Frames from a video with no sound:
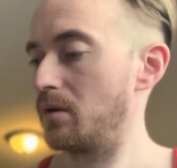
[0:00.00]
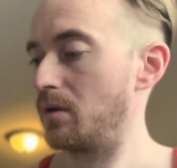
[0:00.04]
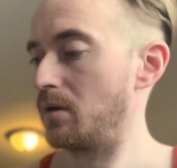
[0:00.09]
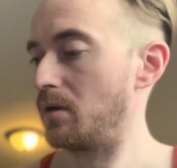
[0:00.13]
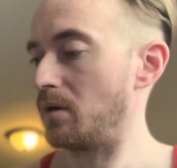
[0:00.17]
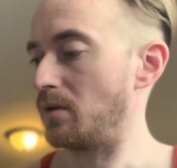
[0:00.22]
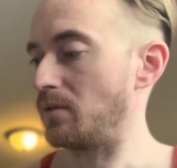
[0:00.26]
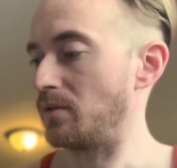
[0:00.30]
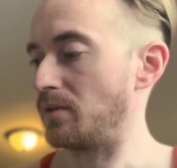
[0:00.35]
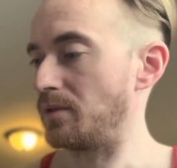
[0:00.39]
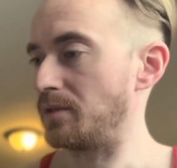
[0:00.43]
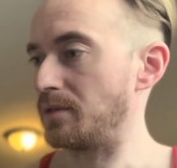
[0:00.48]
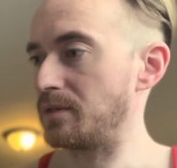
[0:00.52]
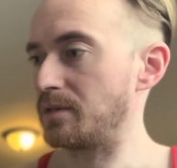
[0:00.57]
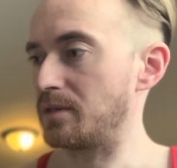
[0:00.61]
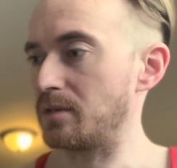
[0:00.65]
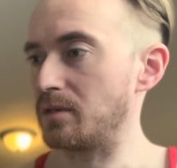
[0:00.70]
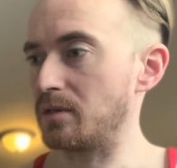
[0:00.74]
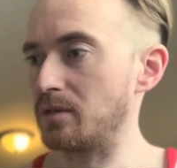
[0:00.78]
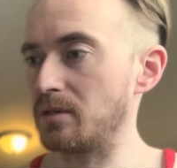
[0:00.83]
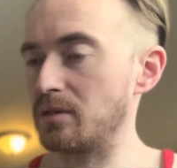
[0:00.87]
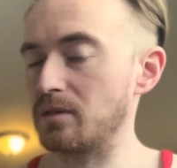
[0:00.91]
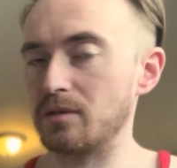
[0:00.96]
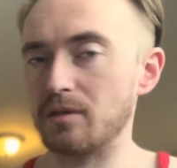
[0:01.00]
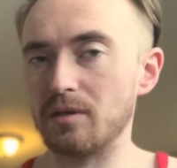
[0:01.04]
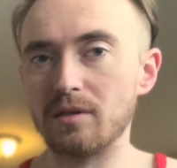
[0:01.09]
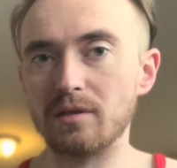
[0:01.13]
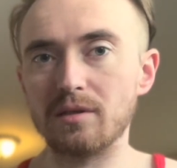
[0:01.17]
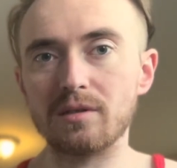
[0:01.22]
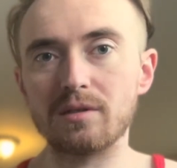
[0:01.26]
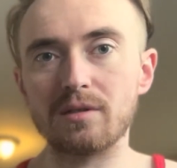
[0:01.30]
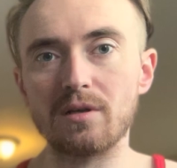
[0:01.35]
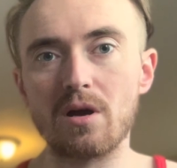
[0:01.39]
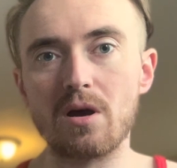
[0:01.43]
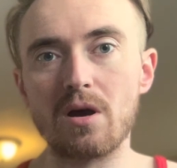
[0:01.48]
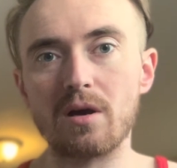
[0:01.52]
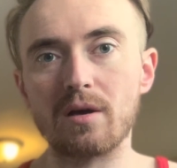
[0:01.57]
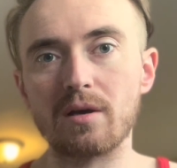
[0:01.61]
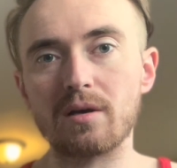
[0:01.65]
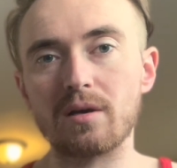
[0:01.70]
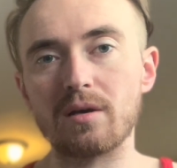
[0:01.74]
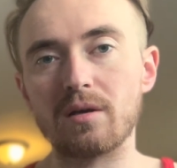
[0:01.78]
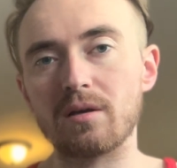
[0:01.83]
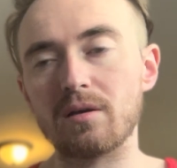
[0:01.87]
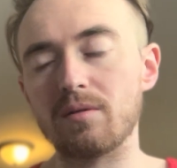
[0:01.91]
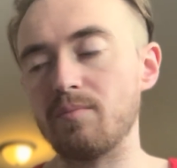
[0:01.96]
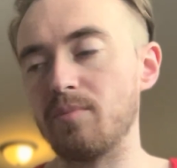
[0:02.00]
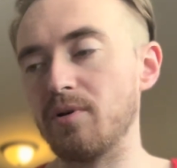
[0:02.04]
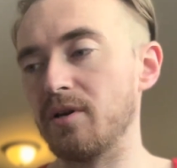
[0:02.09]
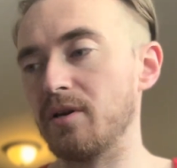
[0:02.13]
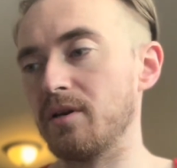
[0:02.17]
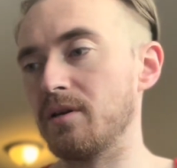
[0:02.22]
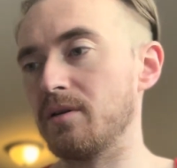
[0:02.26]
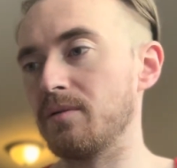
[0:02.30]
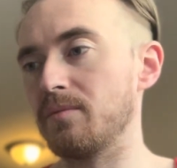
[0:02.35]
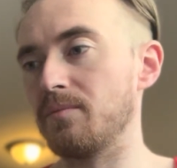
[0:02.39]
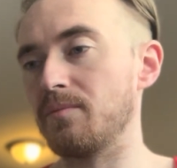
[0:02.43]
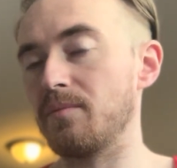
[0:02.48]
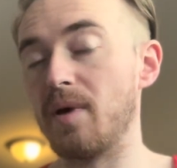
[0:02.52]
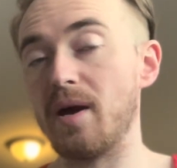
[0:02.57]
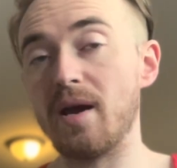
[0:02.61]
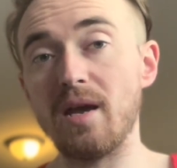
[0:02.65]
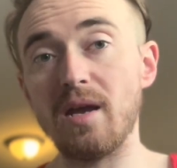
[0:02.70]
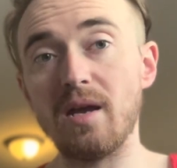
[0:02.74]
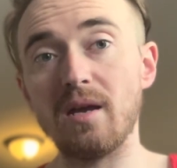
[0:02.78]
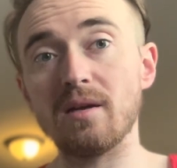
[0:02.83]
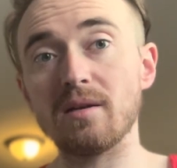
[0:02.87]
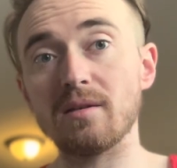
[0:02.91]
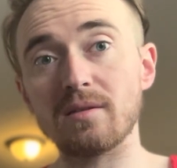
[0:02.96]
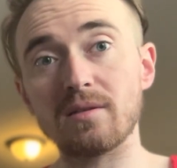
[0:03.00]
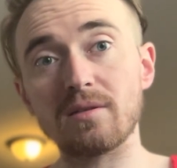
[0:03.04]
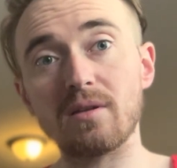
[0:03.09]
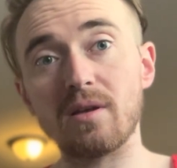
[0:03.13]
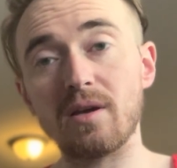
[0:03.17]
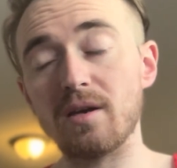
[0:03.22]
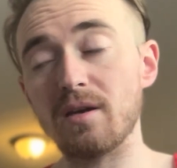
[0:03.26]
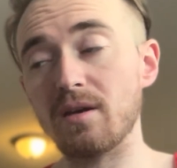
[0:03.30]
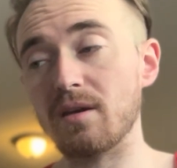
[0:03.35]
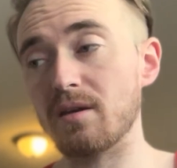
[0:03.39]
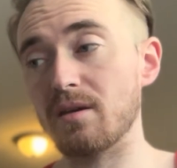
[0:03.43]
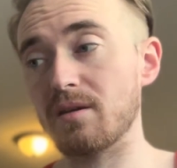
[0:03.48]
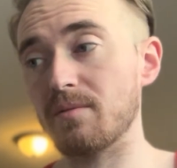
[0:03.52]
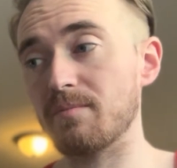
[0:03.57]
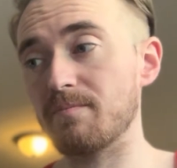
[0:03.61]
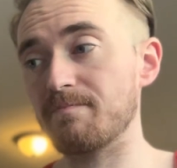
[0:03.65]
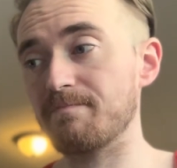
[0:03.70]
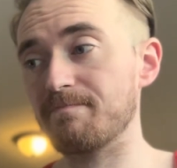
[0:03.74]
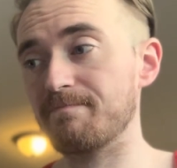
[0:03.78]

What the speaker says: And then this is a sock, but my hand's like